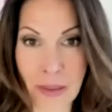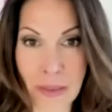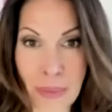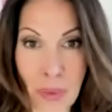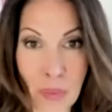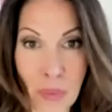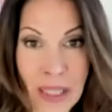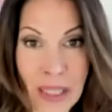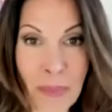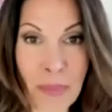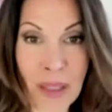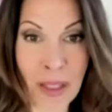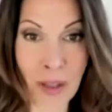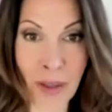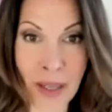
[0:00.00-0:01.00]
But when I'm
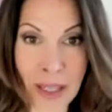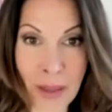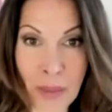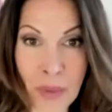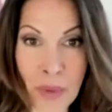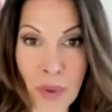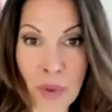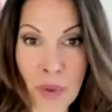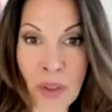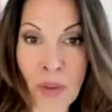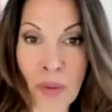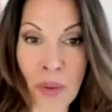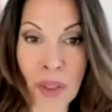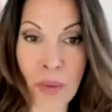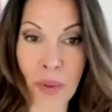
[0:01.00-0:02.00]
there, I am doing
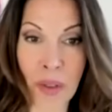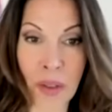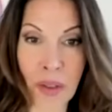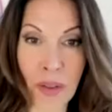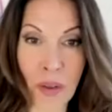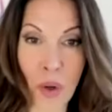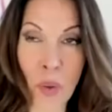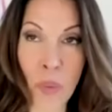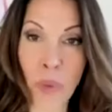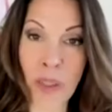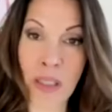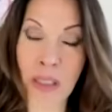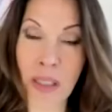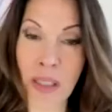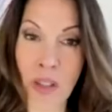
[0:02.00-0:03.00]
grid work,
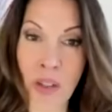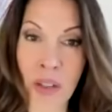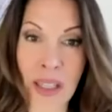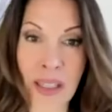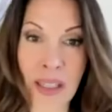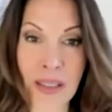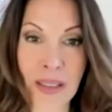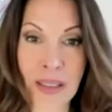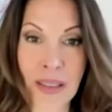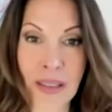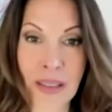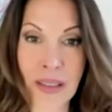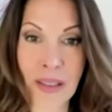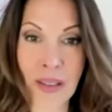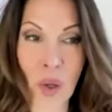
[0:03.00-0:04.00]
opening stargates,
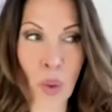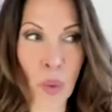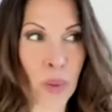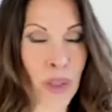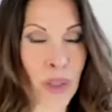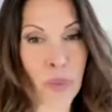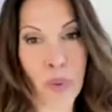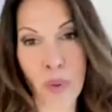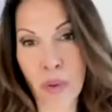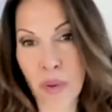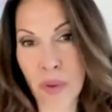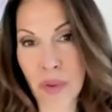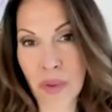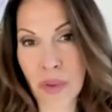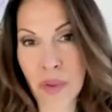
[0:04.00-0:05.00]
opening
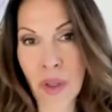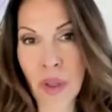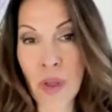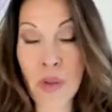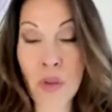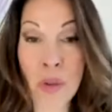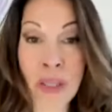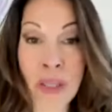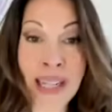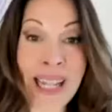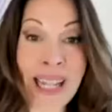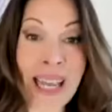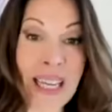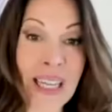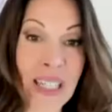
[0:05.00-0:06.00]
portals, so the
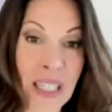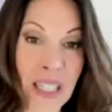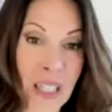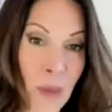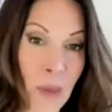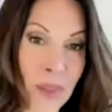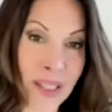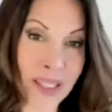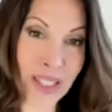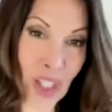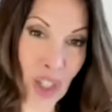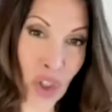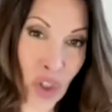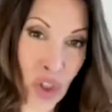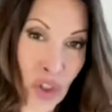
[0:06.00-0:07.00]
light can come in
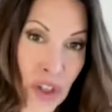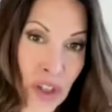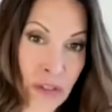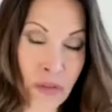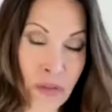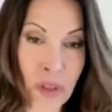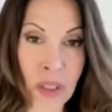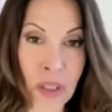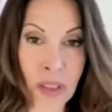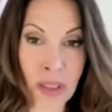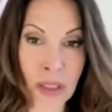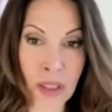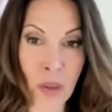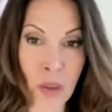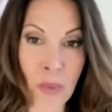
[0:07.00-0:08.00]
to shift
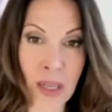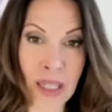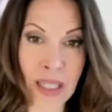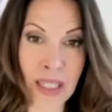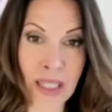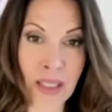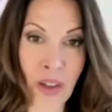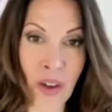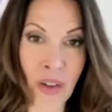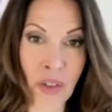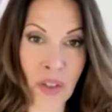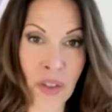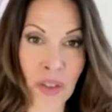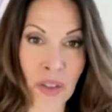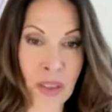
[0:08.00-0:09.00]
humanity's
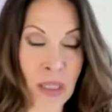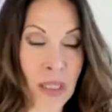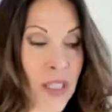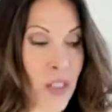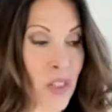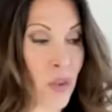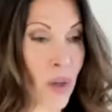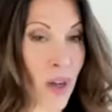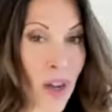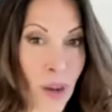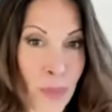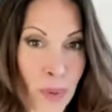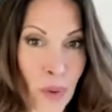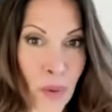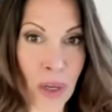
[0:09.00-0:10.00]
consciousness, to
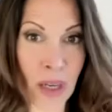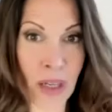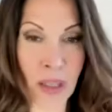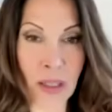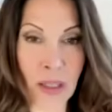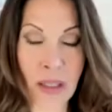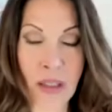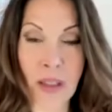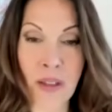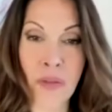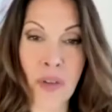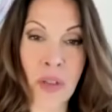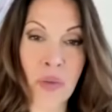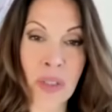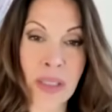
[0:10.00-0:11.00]
upgrade the
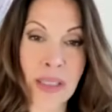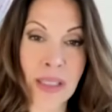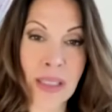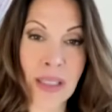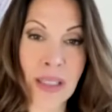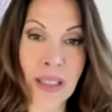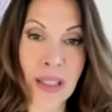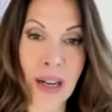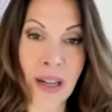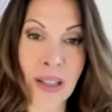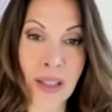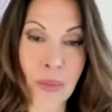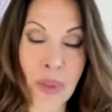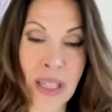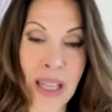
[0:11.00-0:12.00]
frequency on
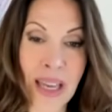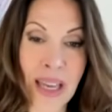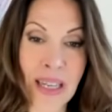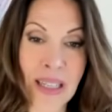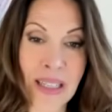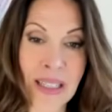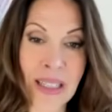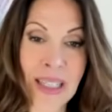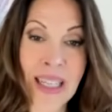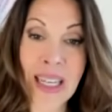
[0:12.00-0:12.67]
the planet.